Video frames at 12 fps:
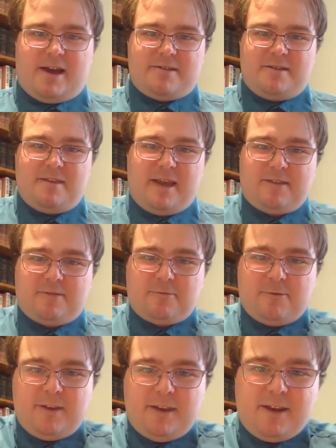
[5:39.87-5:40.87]
And that's
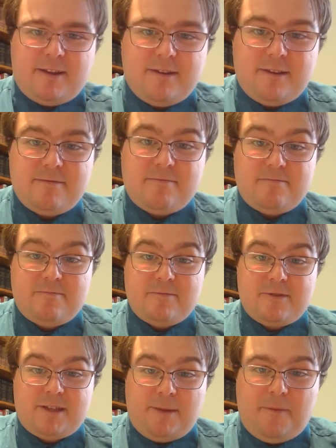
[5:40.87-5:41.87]
really
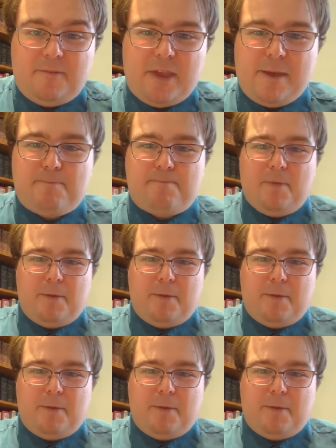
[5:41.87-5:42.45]
some of the